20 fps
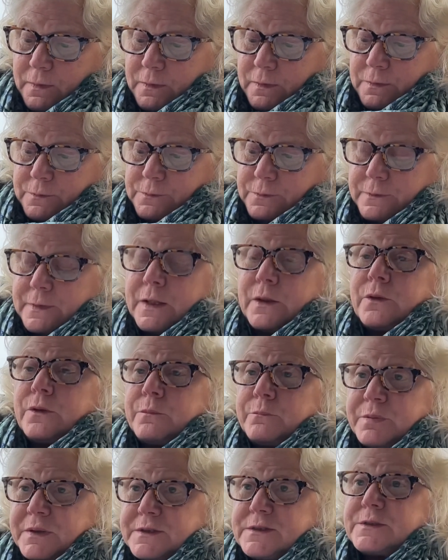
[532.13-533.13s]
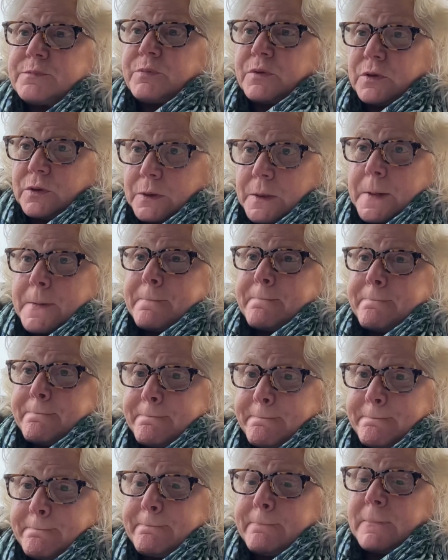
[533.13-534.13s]
So they're in Pittsburgh.
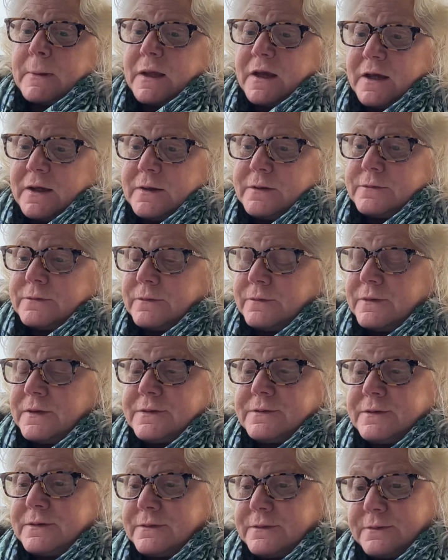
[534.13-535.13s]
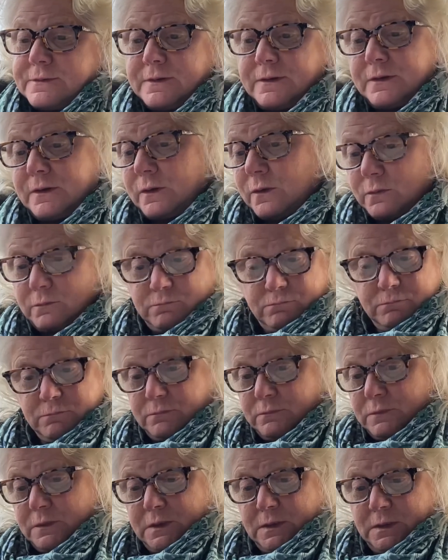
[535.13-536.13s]
Okay, so this is,
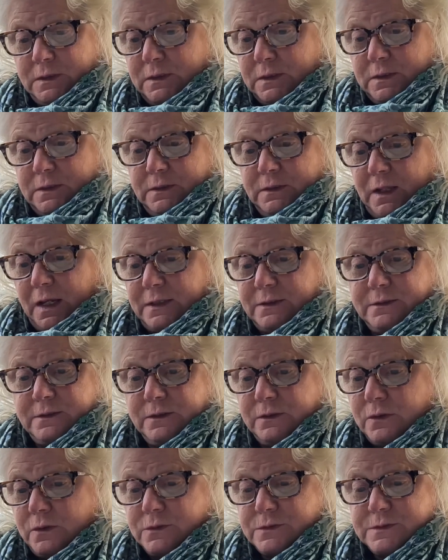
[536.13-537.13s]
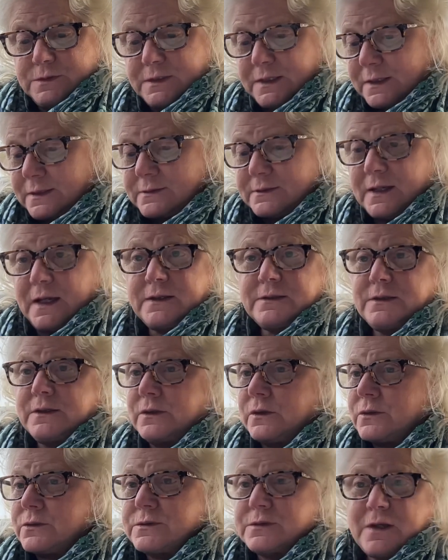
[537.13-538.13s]
1906,
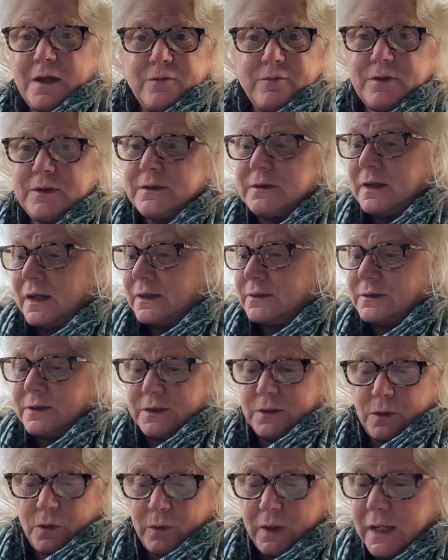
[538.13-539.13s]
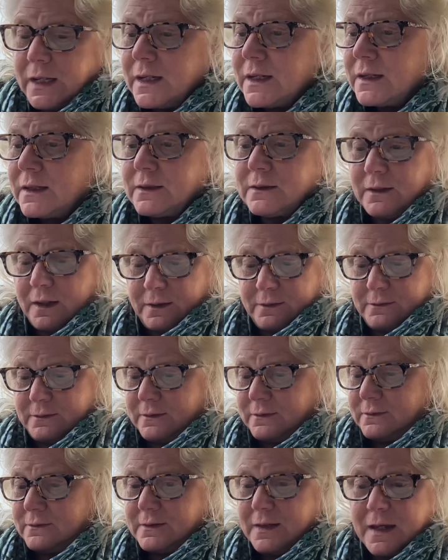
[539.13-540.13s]
1907, 1908,
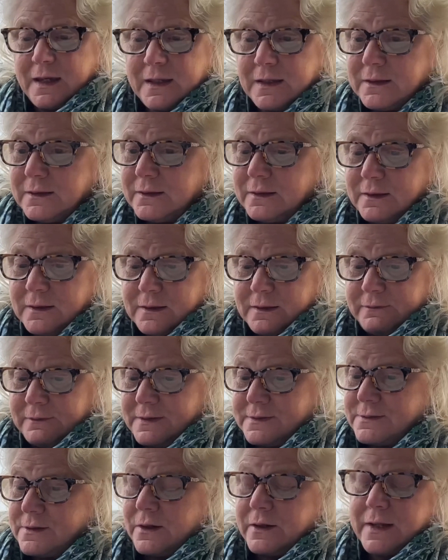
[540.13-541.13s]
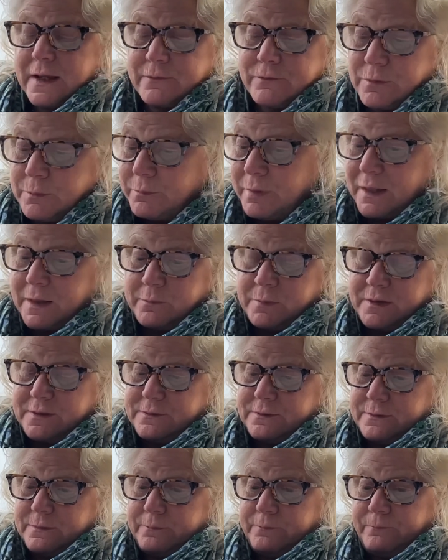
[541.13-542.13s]
1910. They start having babies.